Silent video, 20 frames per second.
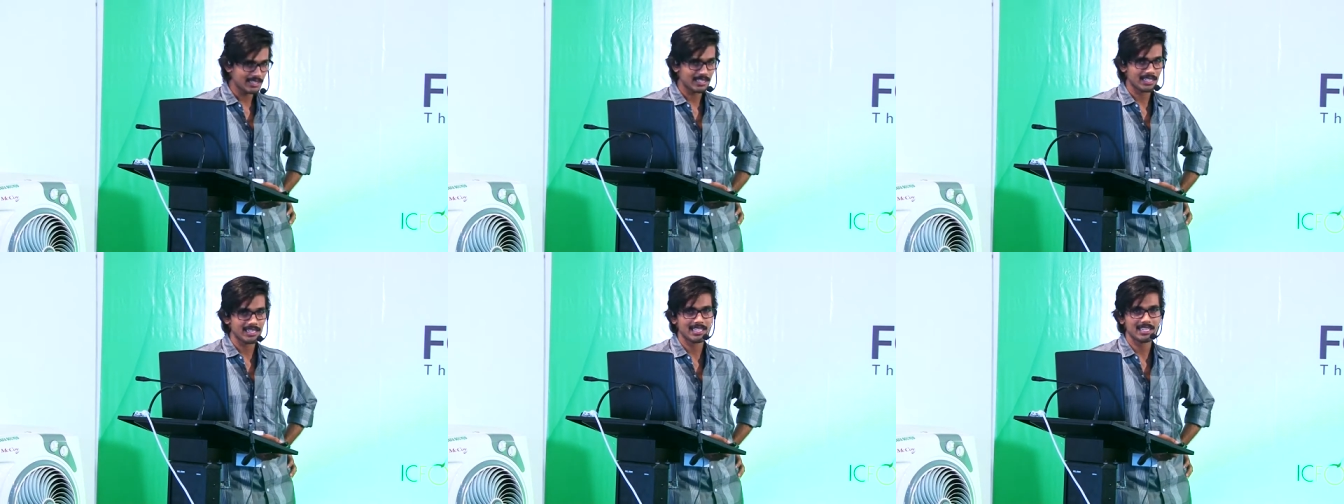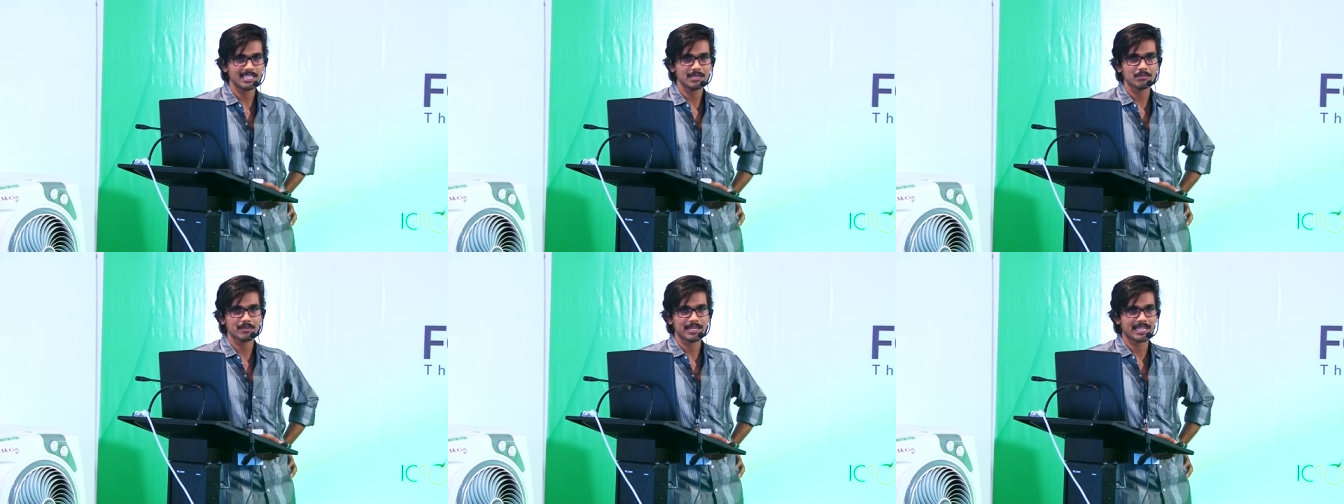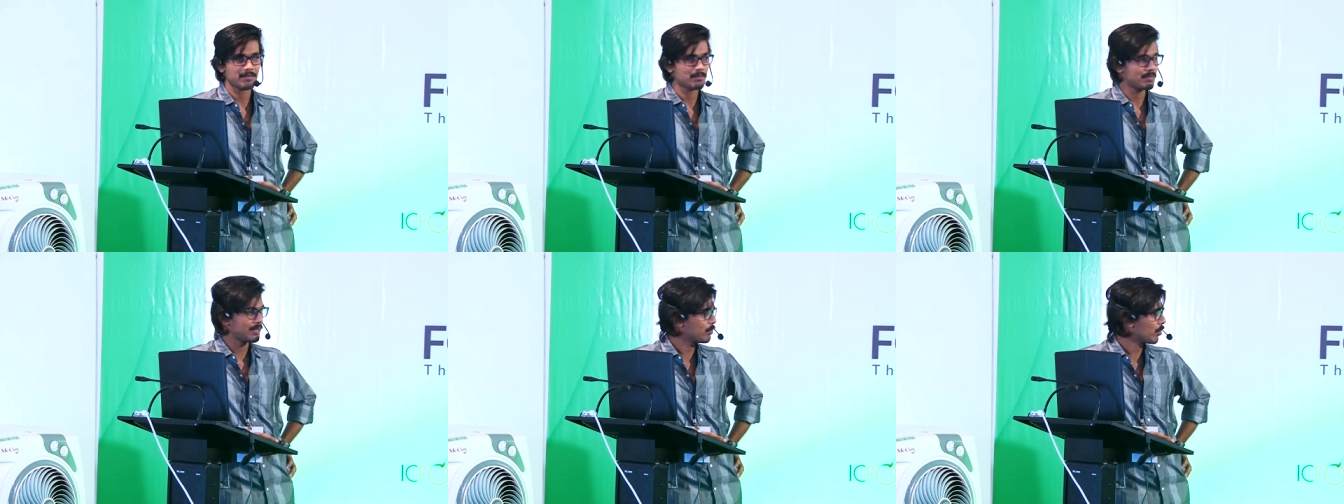Uh, it
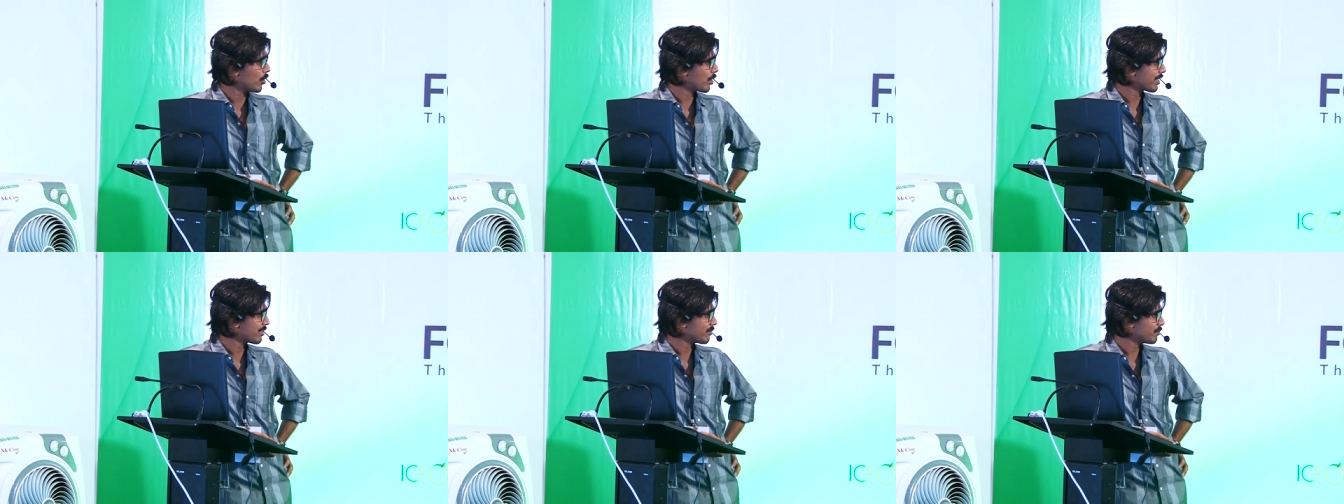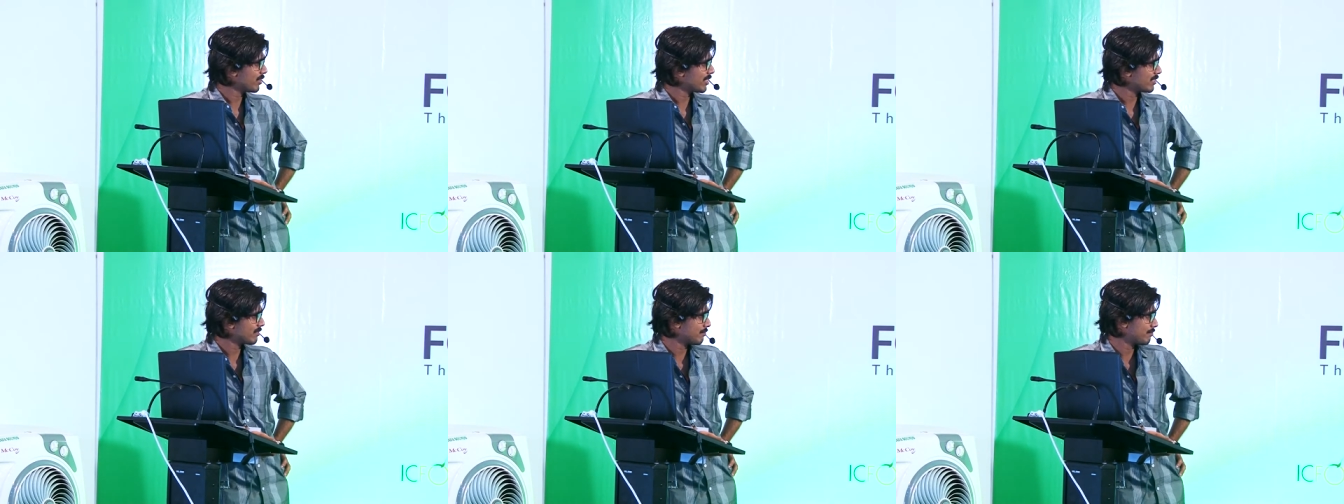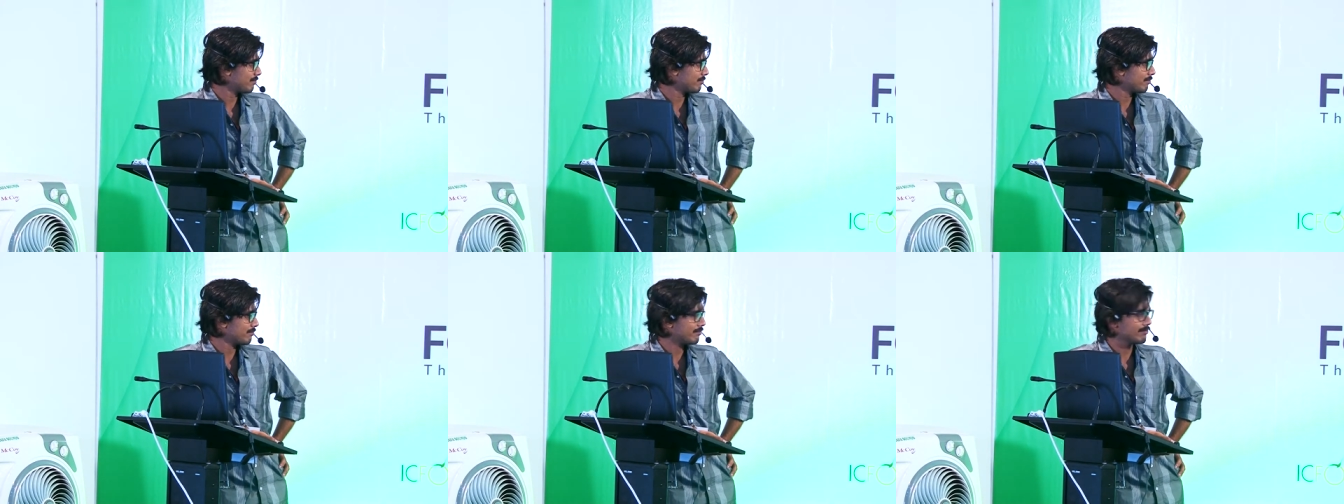might be boring, but
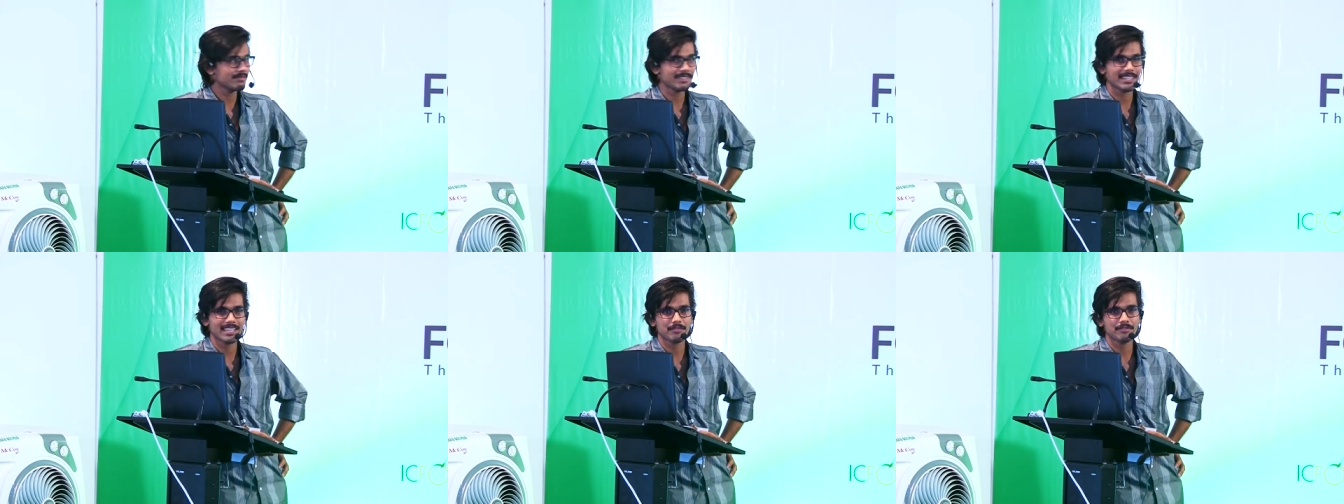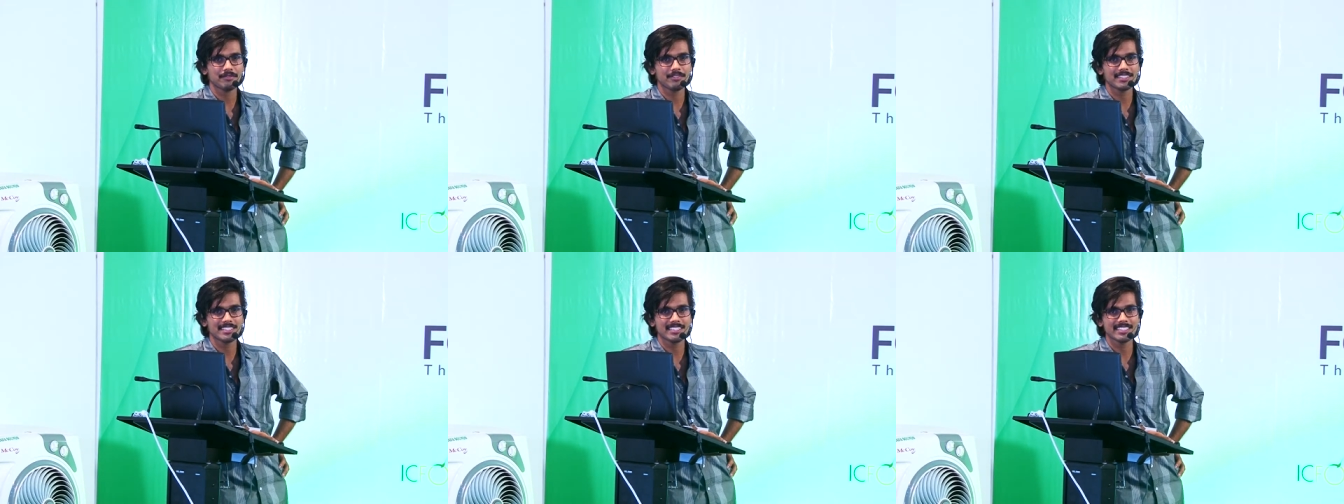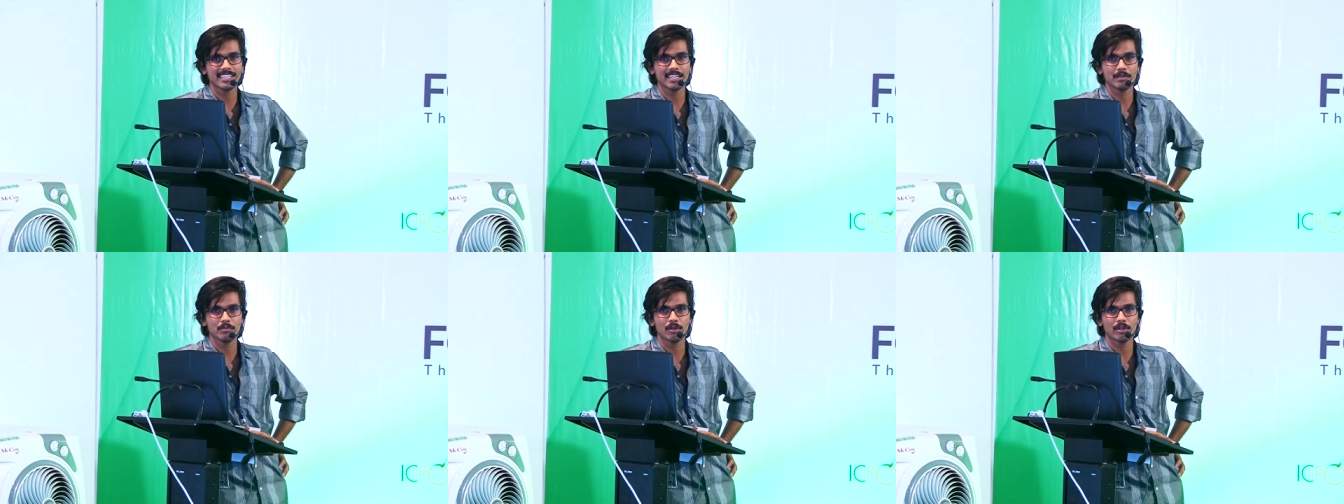yeah, if it's
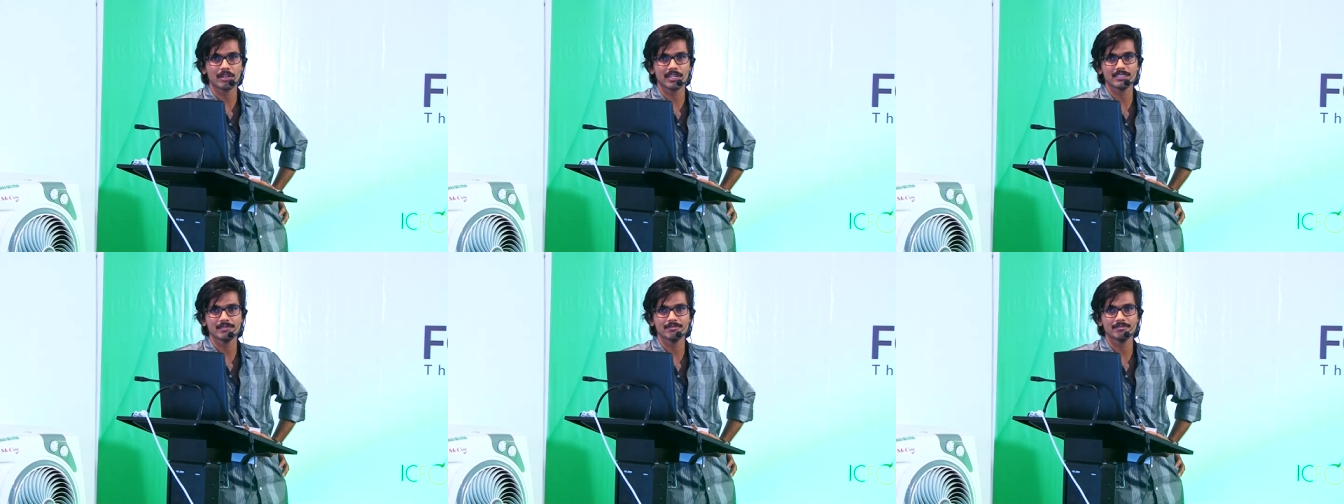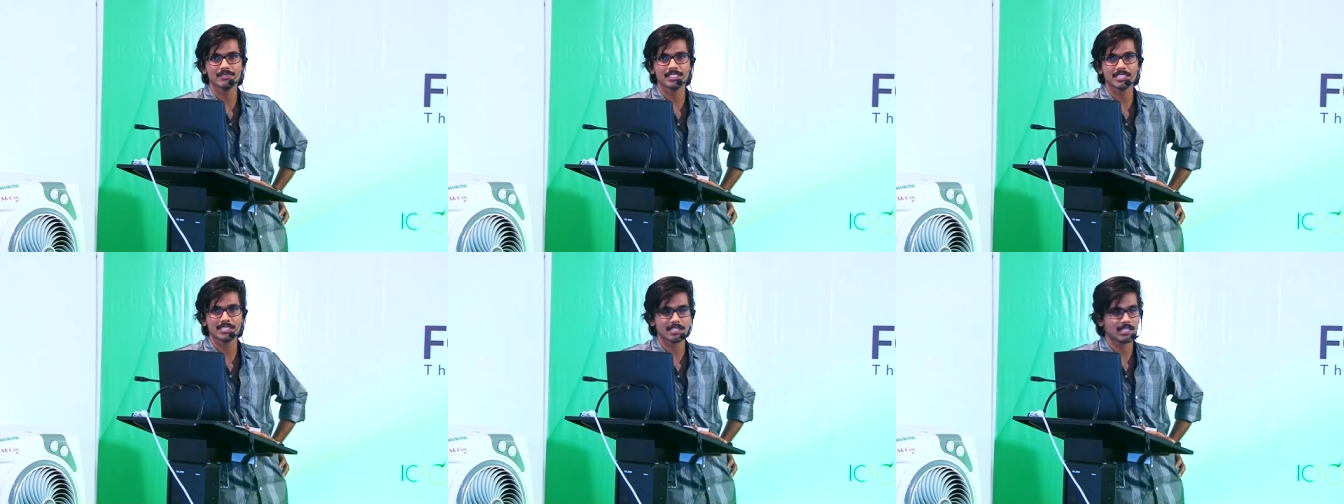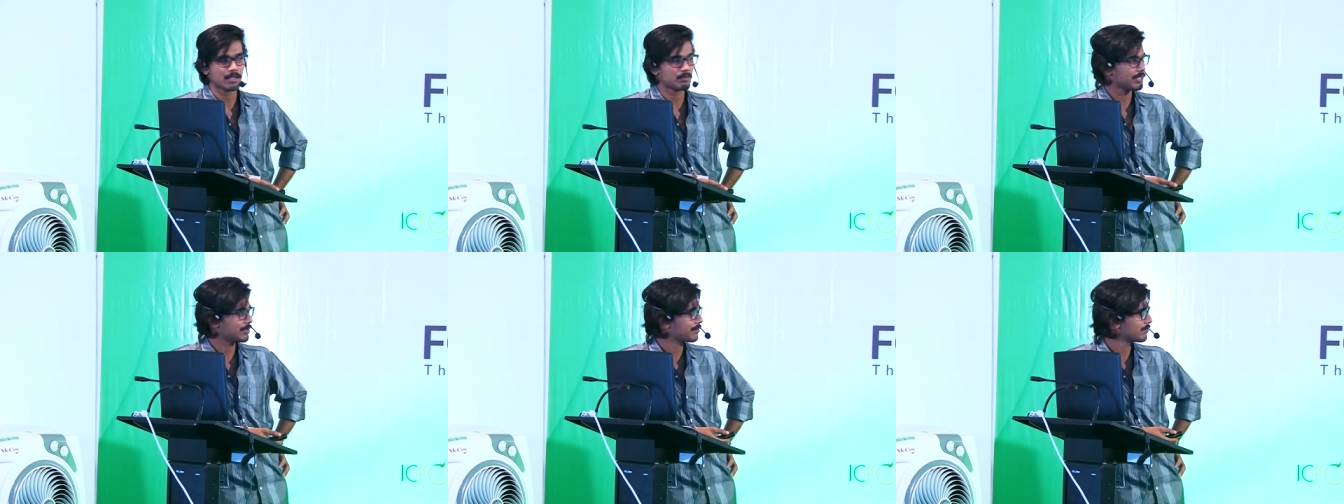get boring, just
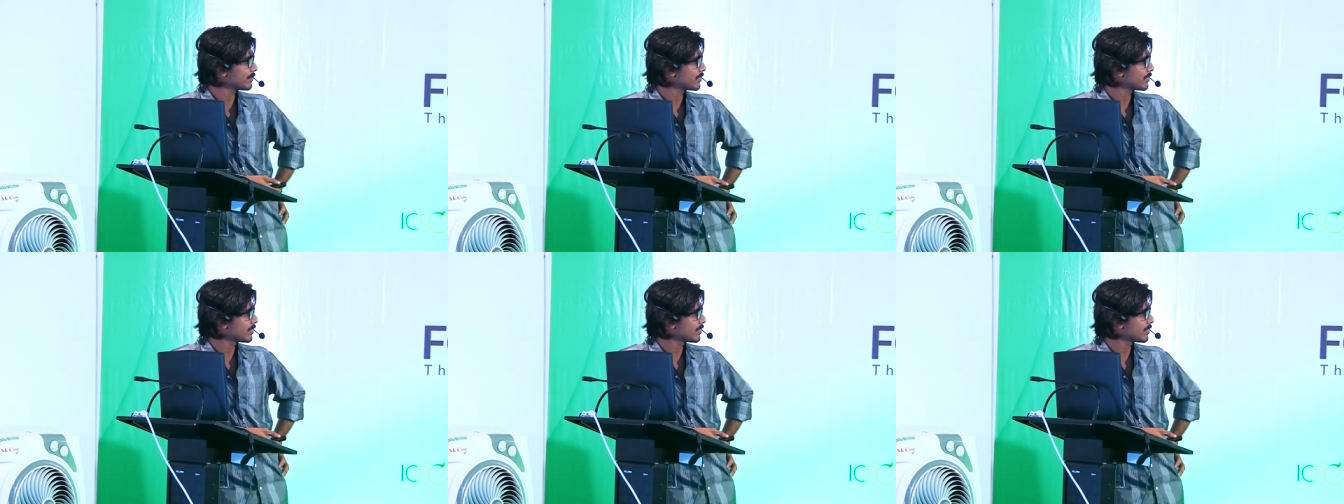tell me.